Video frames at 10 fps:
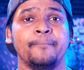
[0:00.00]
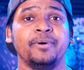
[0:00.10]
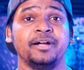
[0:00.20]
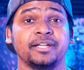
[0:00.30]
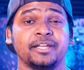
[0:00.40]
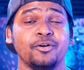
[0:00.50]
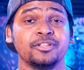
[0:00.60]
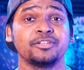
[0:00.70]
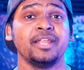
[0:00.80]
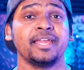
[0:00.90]
But
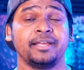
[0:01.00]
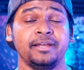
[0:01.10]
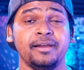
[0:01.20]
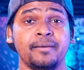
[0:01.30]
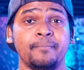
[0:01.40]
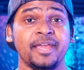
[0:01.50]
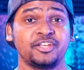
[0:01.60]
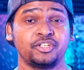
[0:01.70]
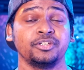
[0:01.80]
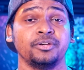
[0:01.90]
also like make
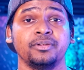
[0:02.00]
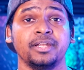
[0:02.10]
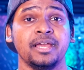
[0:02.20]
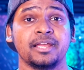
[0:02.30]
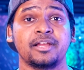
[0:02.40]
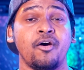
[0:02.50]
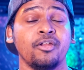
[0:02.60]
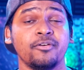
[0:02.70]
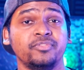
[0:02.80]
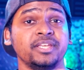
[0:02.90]
sure like all
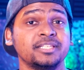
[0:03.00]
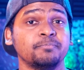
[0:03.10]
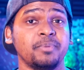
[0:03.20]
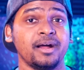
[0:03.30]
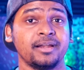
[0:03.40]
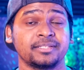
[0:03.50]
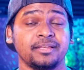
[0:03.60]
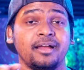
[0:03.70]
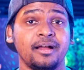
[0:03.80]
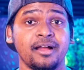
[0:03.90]
of these parts
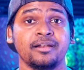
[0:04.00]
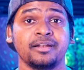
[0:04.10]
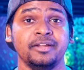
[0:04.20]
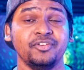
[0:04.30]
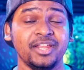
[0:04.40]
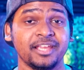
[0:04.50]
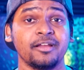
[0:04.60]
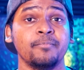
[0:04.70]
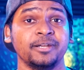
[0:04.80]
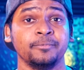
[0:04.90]
are really
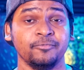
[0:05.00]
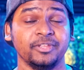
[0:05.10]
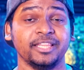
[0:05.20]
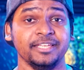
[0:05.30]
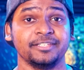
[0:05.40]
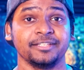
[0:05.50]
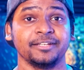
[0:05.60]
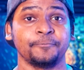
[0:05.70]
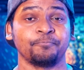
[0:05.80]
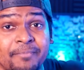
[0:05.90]
compatible with each other.
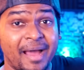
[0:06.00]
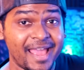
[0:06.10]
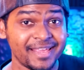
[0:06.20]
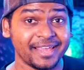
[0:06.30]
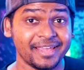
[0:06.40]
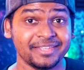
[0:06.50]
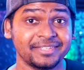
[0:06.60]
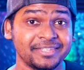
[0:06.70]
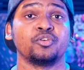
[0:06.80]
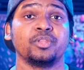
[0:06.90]
In my
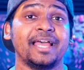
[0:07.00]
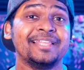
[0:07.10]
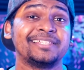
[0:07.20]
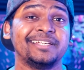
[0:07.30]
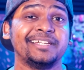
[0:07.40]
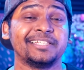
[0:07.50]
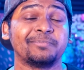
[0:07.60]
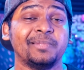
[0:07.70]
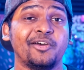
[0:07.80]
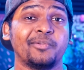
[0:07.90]
case, so the LCD
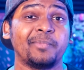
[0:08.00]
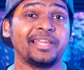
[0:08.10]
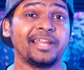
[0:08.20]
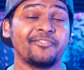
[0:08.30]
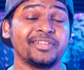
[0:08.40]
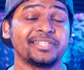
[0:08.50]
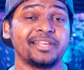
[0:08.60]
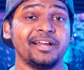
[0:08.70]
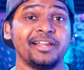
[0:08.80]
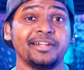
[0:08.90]
display on my graphics
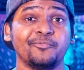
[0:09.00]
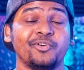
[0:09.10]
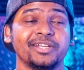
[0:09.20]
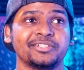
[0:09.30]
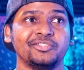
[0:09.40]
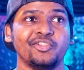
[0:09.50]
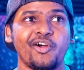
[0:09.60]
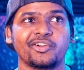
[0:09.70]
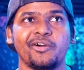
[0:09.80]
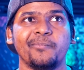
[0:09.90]
card was
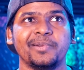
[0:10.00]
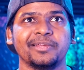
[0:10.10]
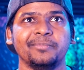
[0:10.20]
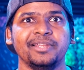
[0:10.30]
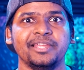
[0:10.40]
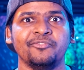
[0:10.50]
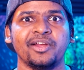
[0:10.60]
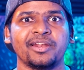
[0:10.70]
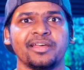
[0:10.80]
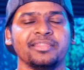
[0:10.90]
not compatible if I
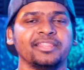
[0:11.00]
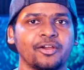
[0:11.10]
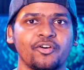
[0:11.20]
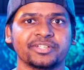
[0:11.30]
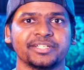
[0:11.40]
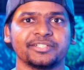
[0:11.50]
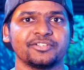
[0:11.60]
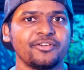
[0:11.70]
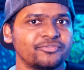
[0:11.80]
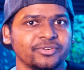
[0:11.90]
run the Corsair
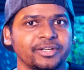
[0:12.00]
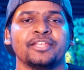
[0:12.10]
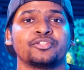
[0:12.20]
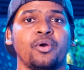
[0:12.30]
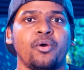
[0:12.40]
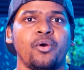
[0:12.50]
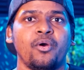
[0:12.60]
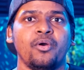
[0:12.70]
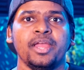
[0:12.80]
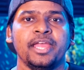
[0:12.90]
software.
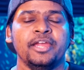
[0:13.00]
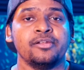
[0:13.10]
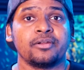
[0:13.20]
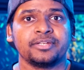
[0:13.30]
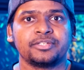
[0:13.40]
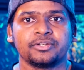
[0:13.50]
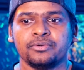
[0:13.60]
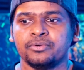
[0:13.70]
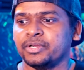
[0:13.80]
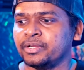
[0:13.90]
So in order
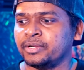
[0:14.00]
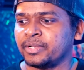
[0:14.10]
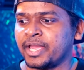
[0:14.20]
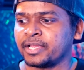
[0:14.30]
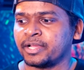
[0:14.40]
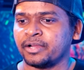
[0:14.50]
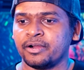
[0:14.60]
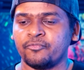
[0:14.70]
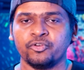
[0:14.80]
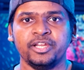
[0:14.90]

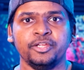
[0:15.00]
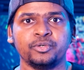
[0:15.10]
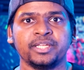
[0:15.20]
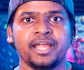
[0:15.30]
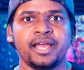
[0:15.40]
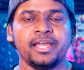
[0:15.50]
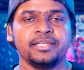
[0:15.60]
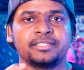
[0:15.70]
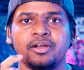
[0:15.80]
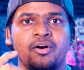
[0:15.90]
to fully
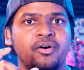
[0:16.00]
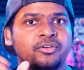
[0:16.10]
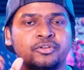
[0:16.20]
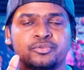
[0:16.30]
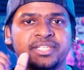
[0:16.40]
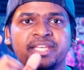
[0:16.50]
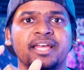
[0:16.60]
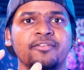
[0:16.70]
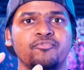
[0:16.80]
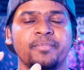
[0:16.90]
utilize or to see the
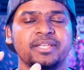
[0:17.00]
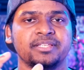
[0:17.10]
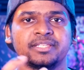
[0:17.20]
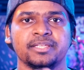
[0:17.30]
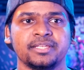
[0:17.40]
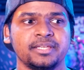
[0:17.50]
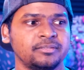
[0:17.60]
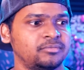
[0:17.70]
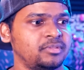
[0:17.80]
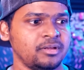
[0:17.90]
information such
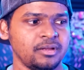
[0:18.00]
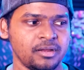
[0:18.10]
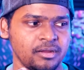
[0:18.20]
as the